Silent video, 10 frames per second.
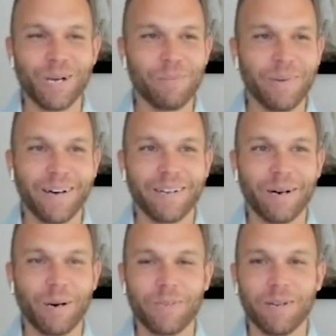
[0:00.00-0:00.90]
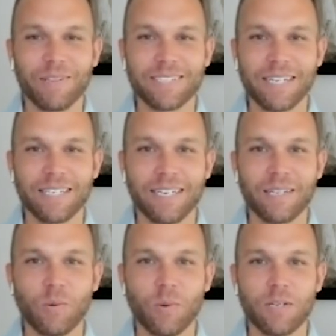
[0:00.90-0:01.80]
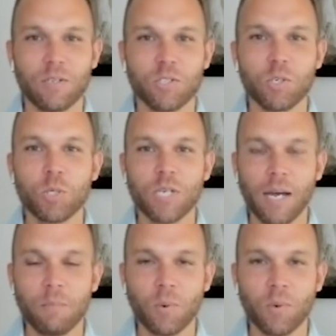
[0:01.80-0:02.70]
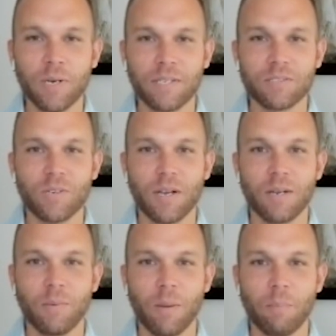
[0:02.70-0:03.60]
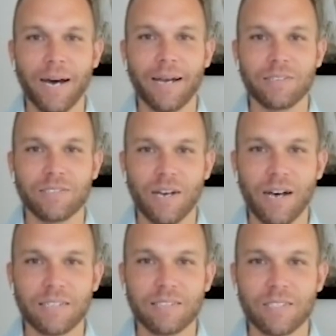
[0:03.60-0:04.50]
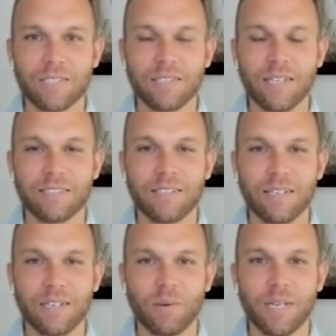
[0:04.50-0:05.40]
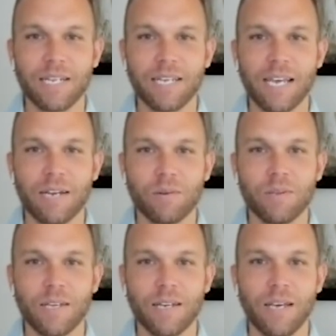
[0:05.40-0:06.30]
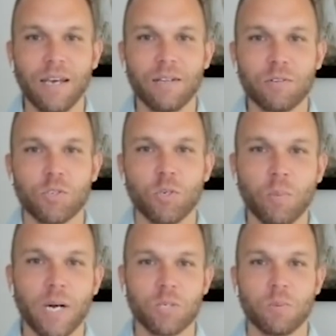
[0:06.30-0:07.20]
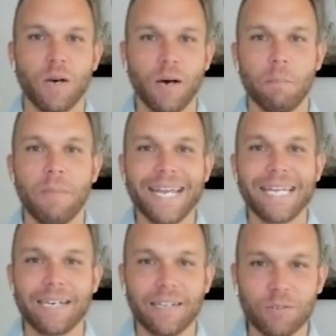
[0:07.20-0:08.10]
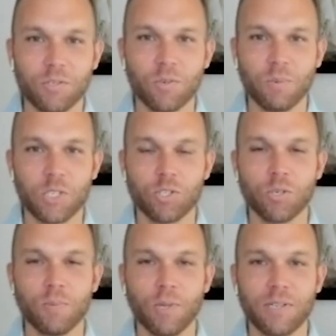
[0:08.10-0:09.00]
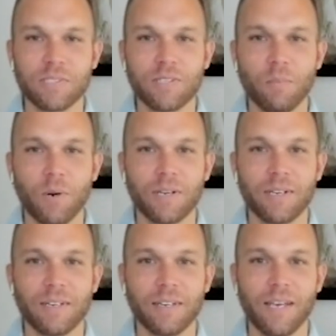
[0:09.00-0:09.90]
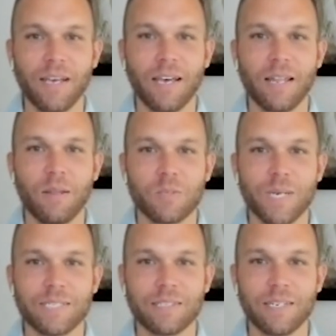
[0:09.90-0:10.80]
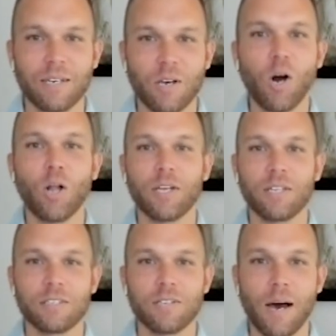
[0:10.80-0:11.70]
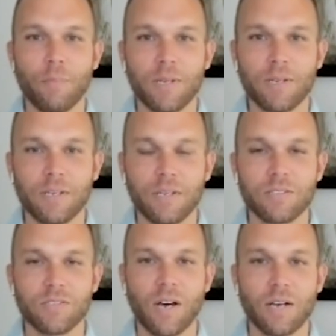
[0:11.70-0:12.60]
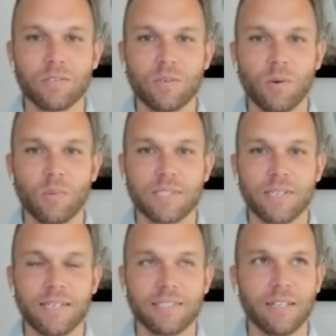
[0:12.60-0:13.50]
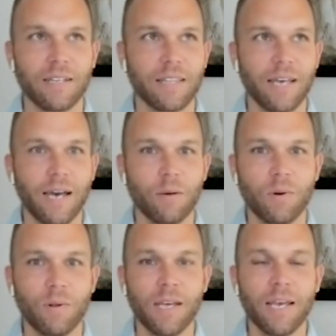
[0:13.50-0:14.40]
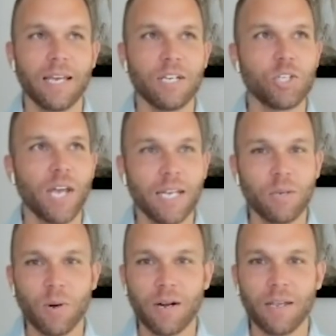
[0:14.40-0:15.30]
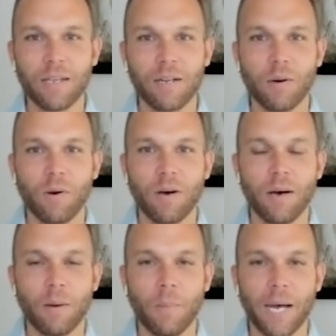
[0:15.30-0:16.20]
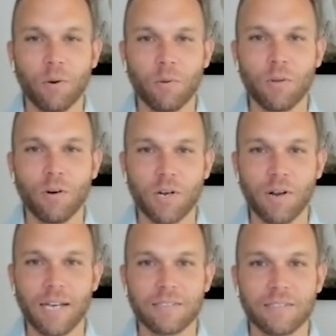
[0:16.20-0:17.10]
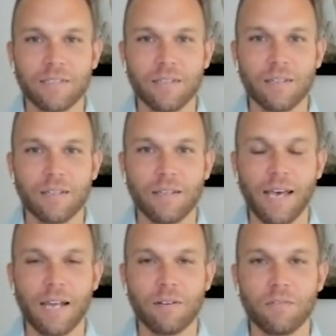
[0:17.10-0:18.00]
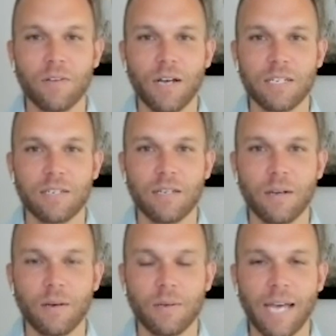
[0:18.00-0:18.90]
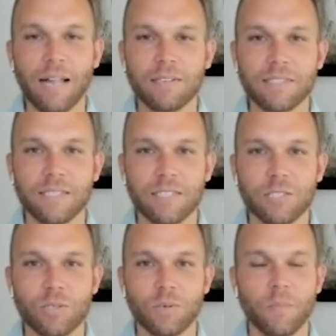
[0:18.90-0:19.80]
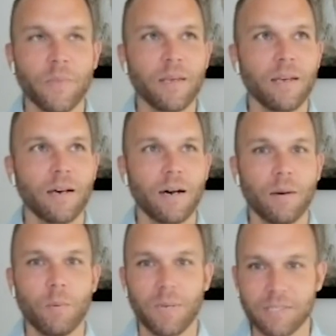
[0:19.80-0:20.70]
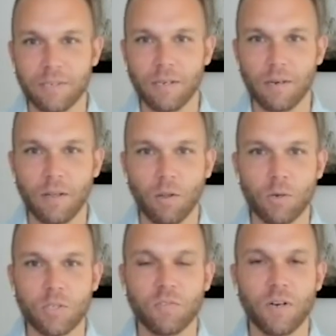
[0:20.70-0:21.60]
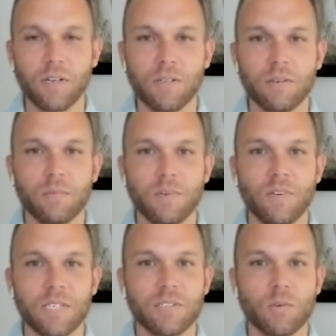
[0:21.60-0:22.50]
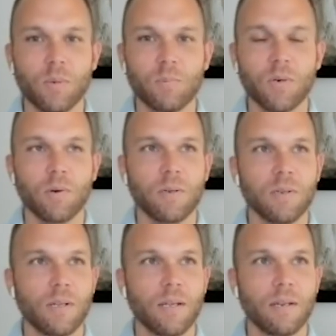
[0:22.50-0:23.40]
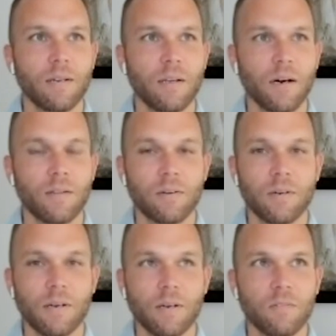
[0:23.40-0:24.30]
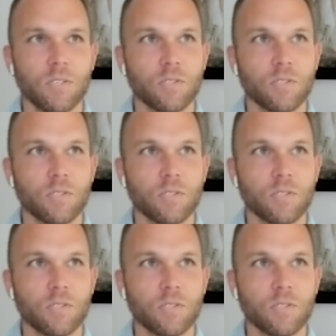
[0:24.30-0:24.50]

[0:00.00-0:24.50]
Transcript: you talk about um, you know this idea that when the shoeshine boy is talking about buying stocks, that's that's you know an indicator that there's too much uh, mania, there's too much jubilance in the market, and and it's basically calling the top in, in stocks or a risk asset like that. Well, in January, you know, uh, Michael Novogratz, the, the head of uh, uh Galaxy Digital, um, basically a, a, large fund that invests in crypto and, and other uh,